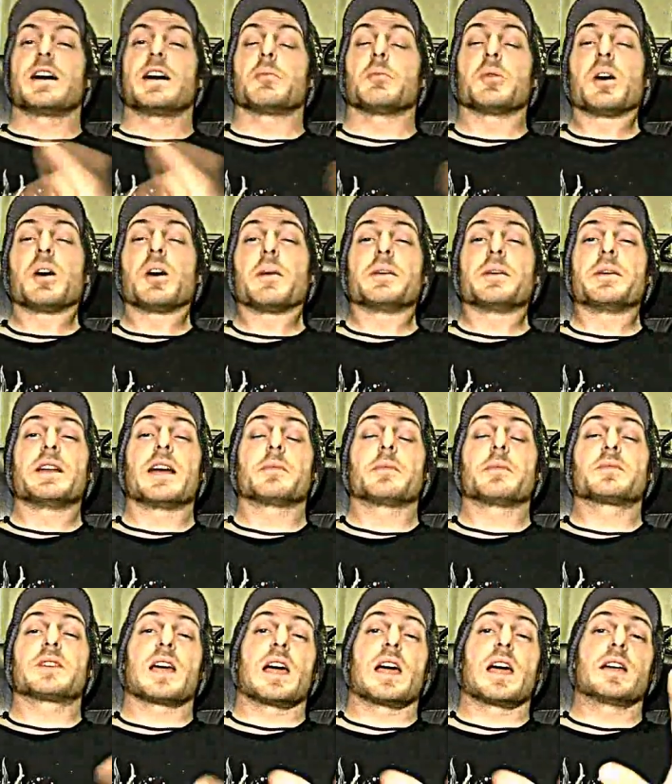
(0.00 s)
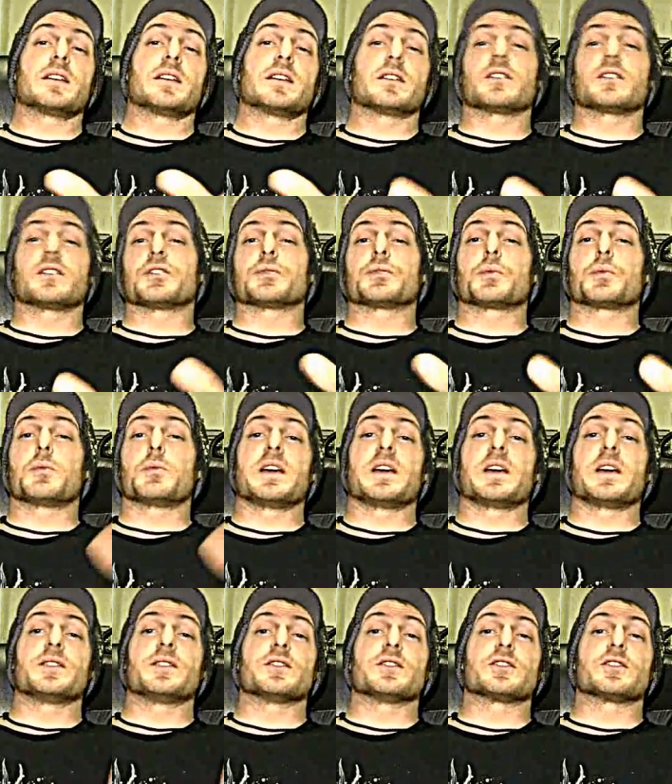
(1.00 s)
stuff like that, but I mean, I'm kind of
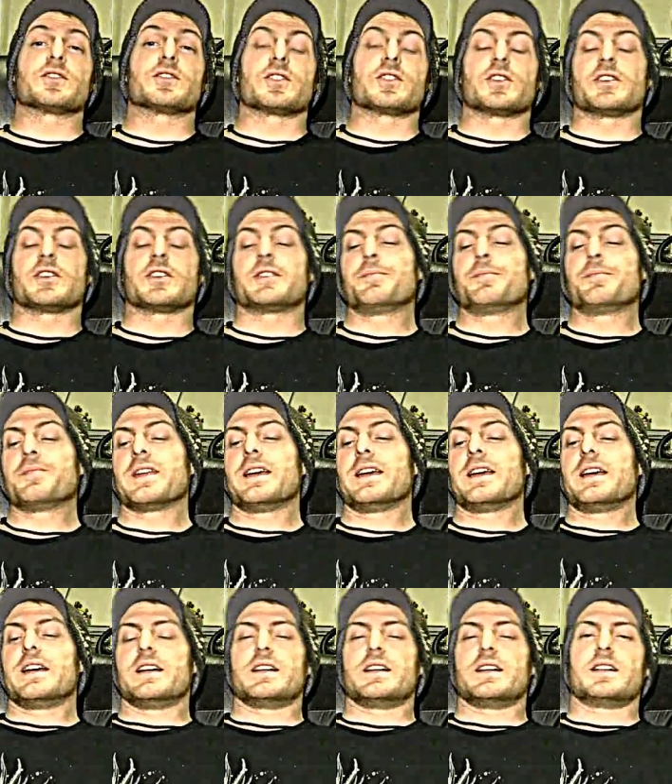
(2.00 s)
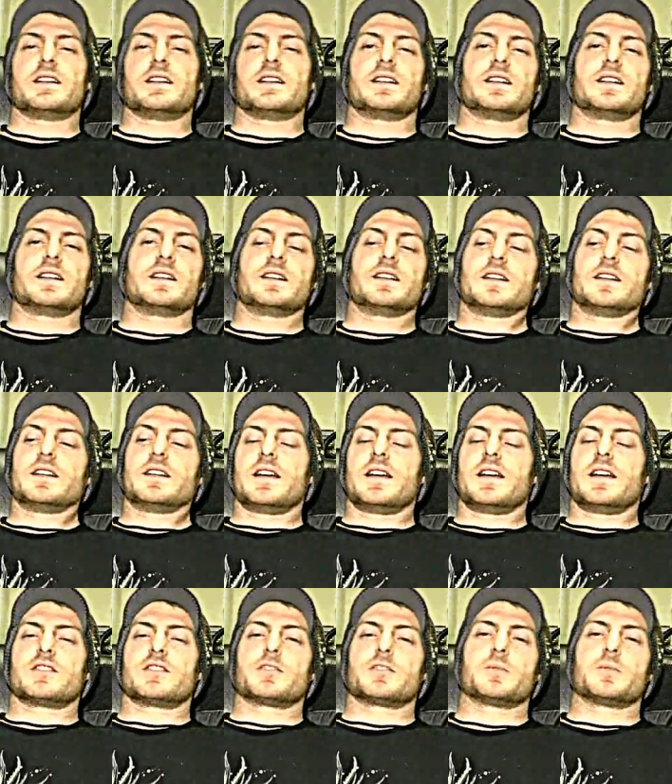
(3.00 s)
good with my hands, so uh,
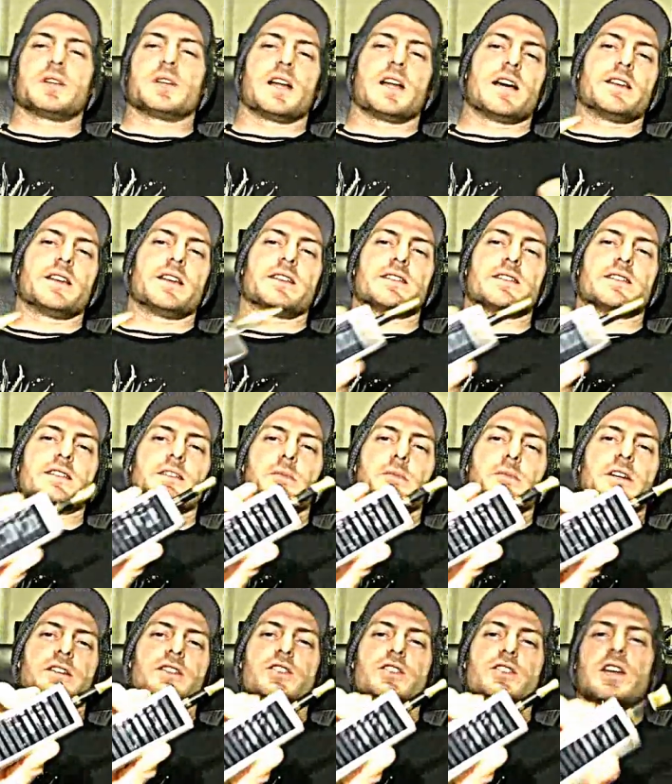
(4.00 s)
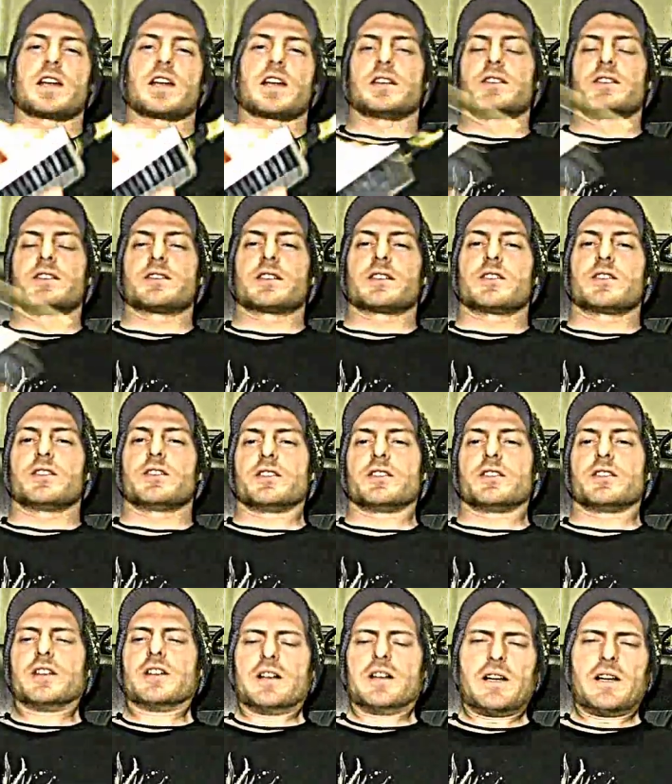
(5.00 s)
something like this is a bit of a
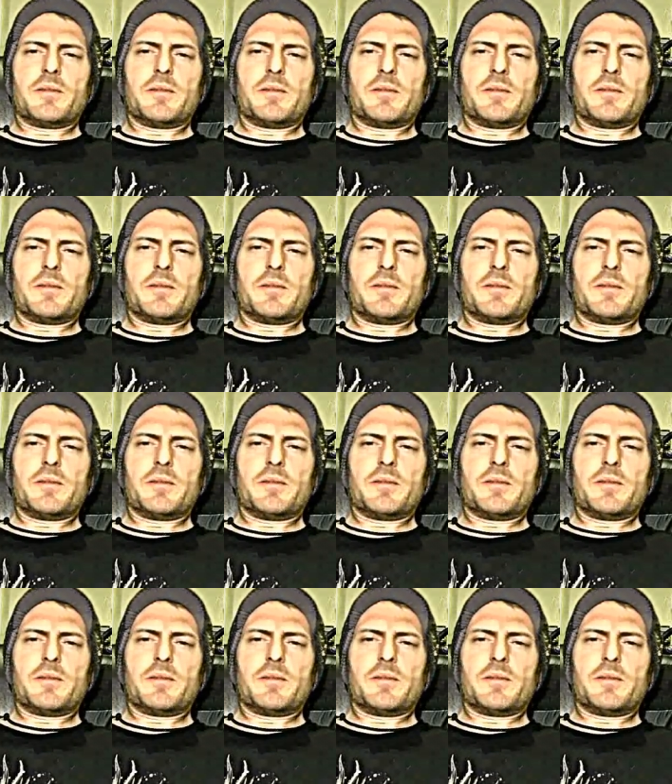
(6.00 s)
challenge. I don't